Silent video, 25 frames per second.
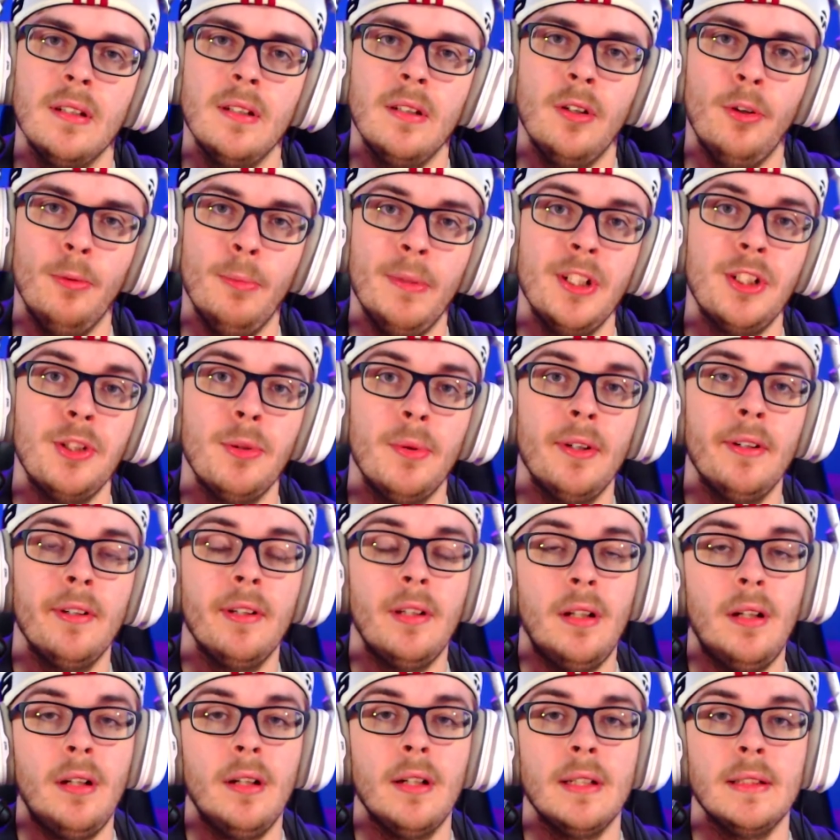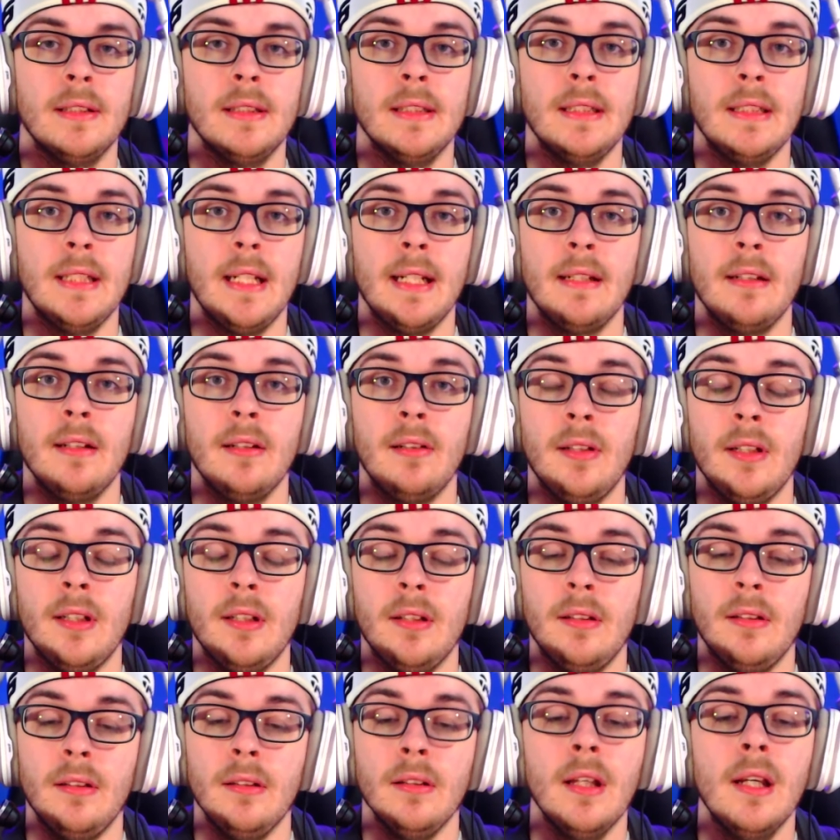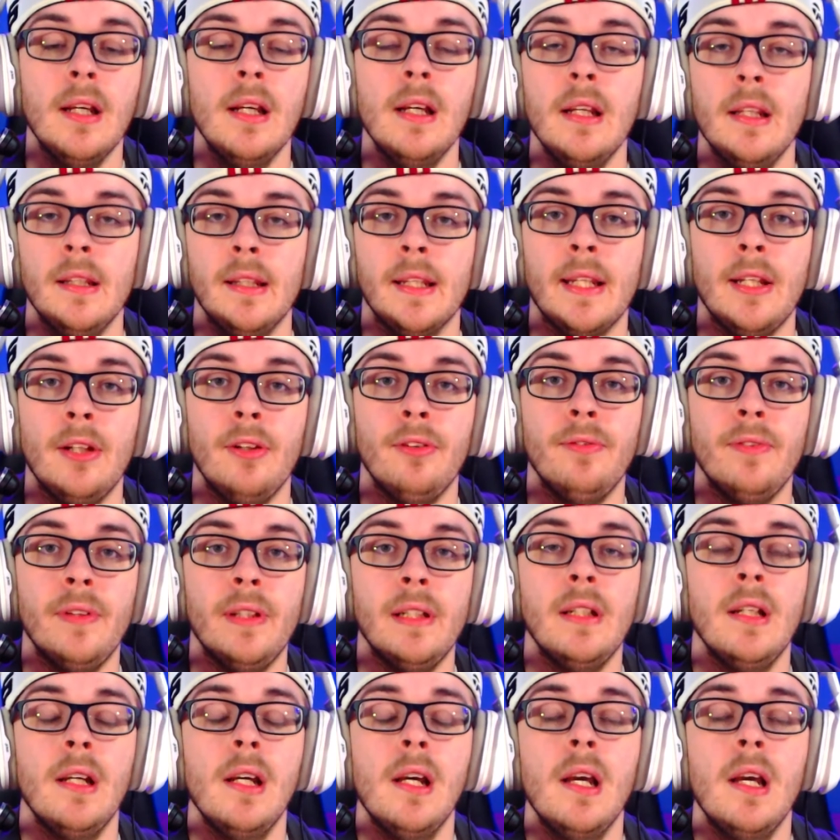obituary log, as it's technically called, the kill feed,